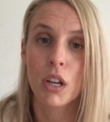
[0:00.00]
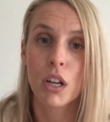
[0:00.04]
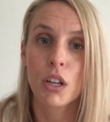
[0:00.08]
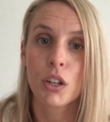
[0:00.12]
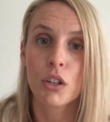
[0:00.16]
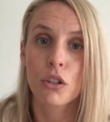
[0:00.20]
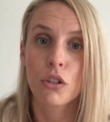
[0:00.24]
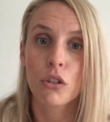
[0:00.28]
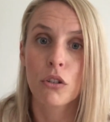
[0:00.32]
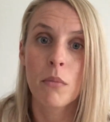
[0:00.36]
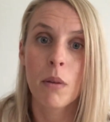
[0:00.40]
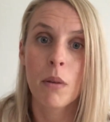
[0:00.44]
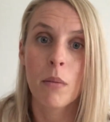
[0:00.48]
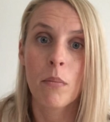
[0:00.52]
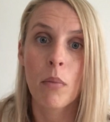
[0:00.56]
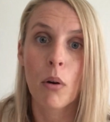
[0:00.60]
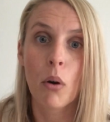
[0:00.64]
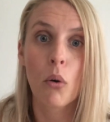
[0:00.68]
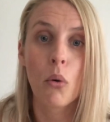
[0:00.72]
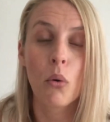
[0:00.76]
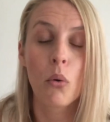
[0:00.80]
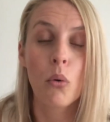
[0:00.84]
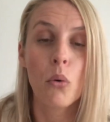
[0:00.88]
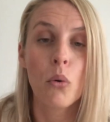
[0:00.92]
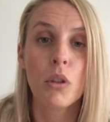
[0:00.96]
to remember
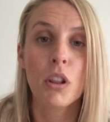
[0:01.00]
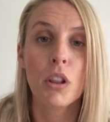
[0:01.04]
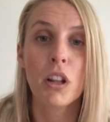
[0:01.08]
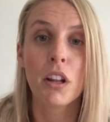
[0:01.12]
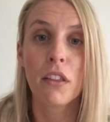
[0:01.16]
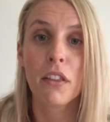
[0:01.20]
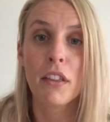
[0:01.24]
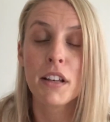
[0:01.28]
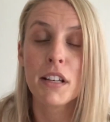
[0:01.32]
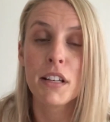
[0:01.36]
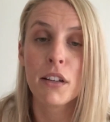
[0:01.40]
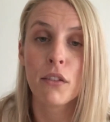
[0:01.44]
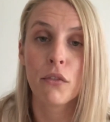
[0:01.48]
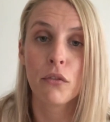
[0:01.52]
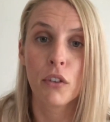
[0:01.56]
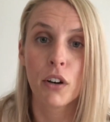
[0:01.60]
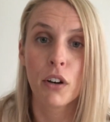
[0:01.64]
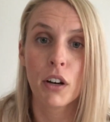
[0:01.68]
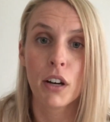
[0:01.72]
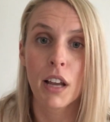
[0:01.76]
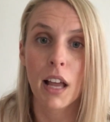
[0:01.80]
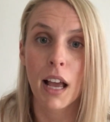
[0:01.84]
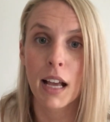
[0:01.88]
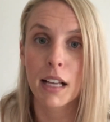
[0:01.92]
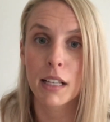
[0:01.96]
all of the
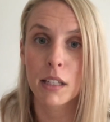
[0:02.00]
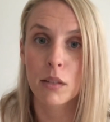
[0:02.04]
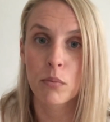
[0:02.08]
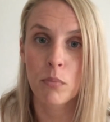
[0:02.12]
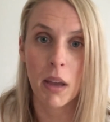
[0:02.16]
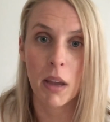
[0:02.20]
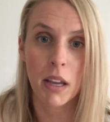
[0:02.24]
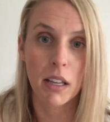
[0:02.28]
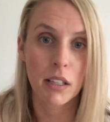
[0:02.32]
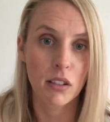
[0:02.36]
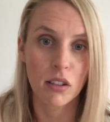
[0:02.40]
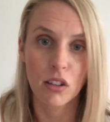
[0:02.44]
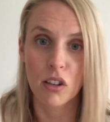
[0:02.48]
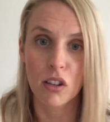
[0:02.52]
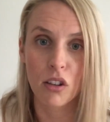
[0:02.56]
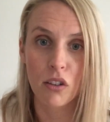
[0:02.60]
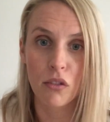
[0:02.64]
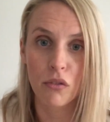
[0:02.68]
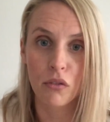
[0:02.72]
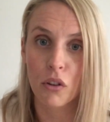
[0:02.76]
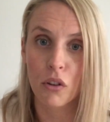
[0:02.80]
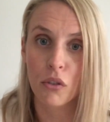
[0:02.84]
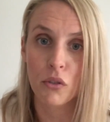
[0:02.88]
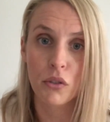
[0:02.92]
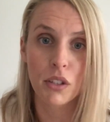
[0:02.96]
different aspects that you've
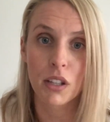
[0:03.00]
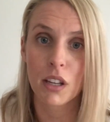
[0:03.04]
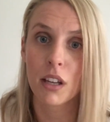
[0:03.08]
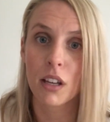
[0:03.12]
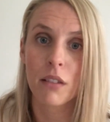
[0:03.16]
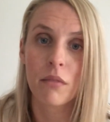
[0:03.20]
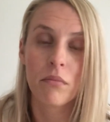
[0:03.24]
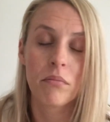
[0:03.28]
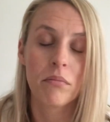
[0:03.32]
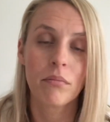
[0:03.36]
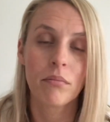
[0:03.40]
got to